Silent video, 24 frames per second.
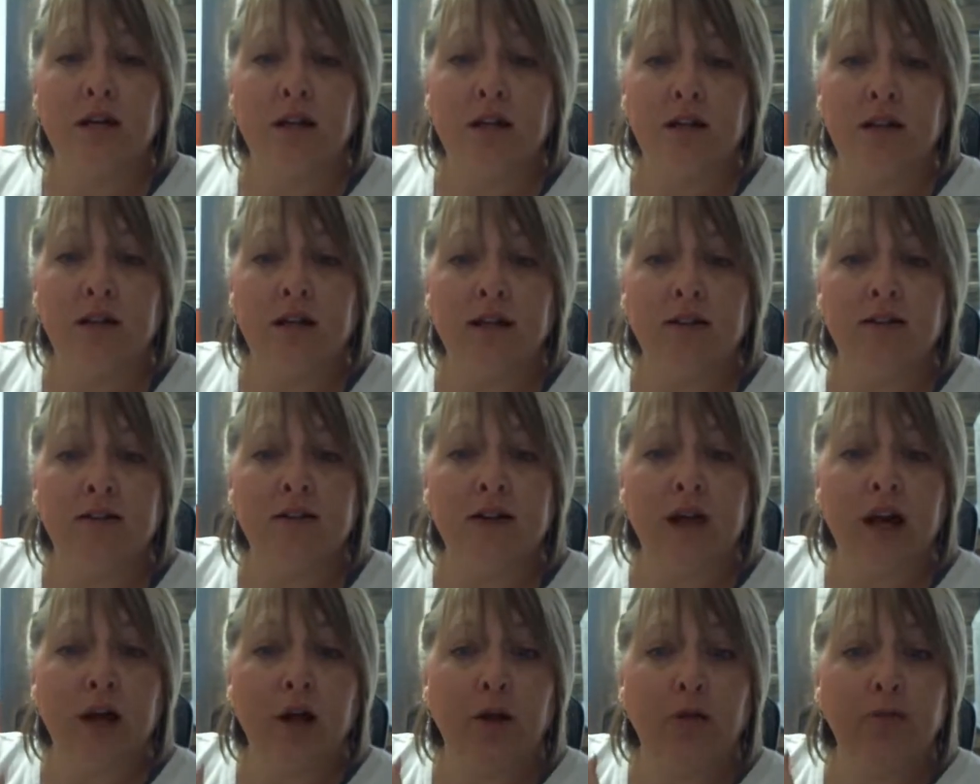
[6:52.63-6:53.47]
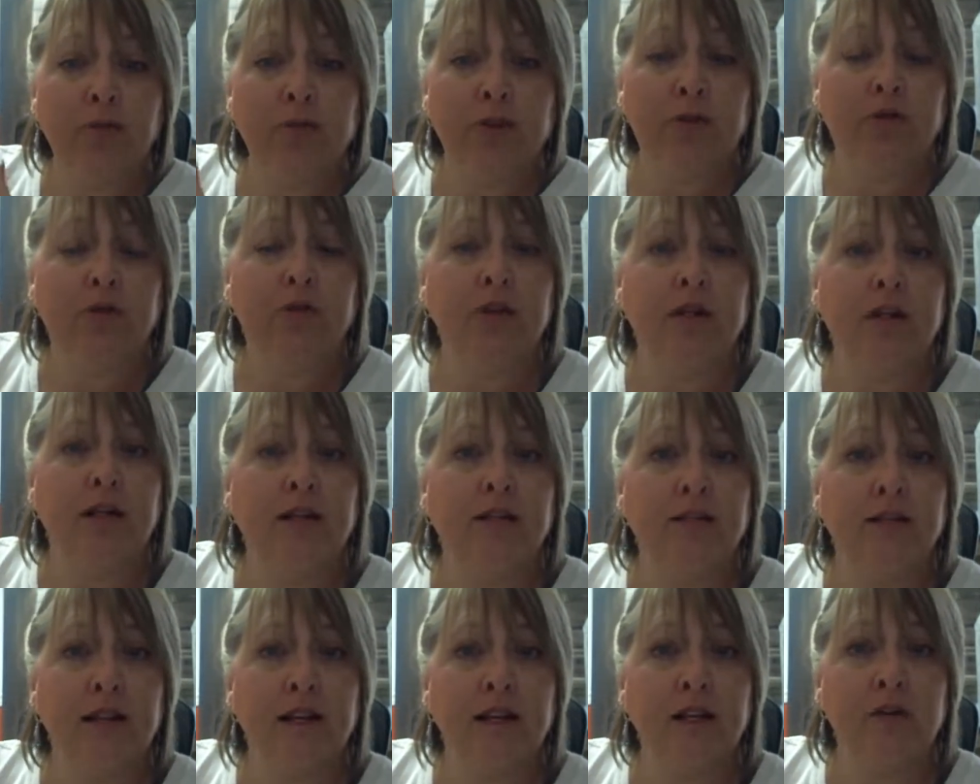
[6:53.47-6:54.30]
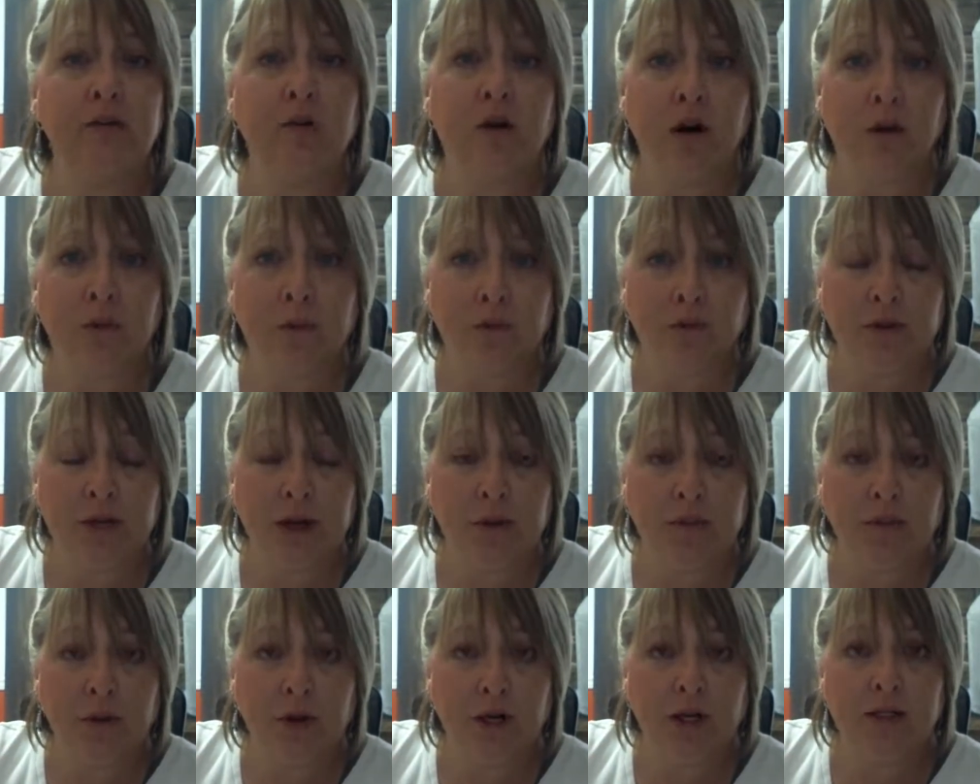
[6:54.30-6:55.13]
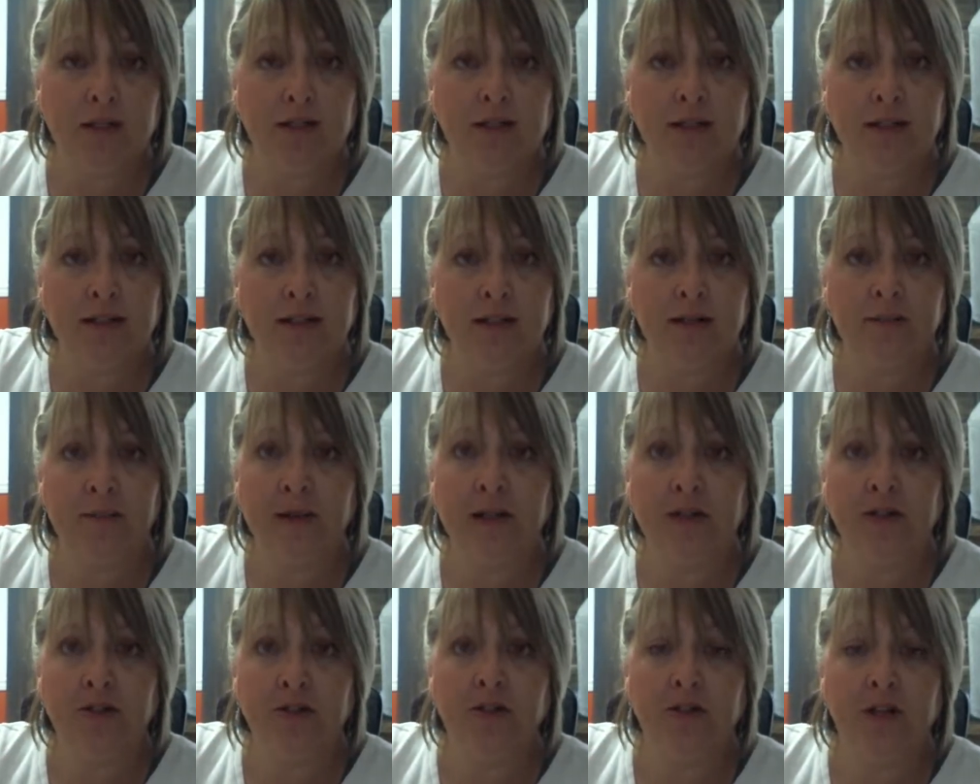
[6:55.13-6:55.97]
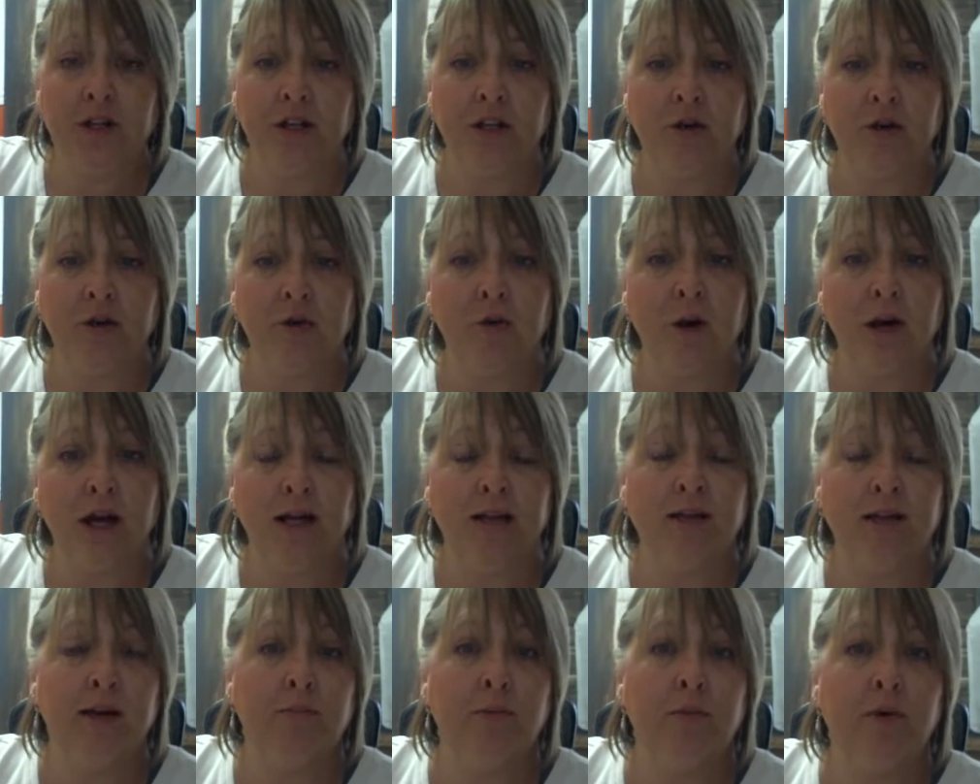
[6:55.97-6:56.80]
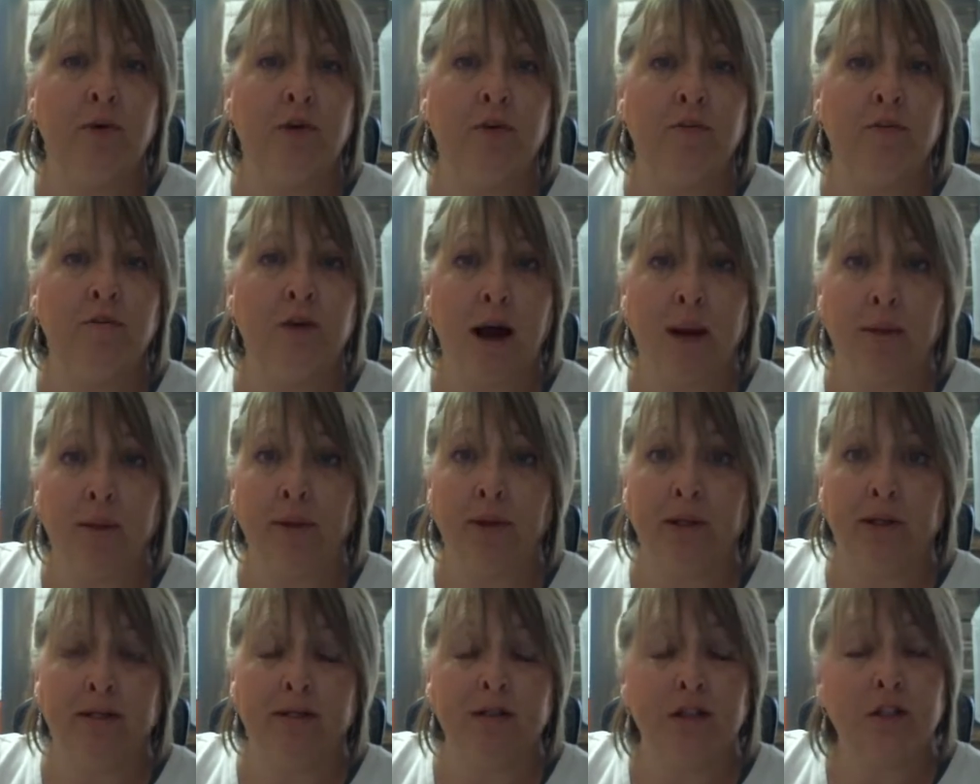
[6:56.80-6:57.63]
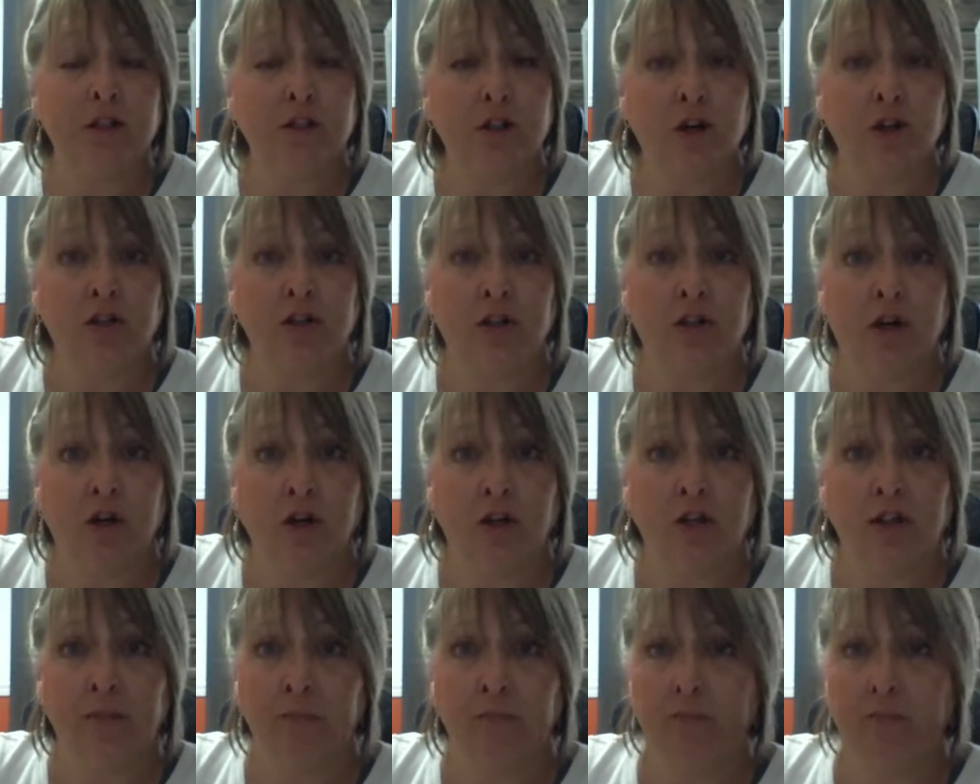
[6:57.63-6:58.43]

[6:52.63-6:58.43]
This helps you to continue on with that process and make sure that you end up with a fabulous adult dog.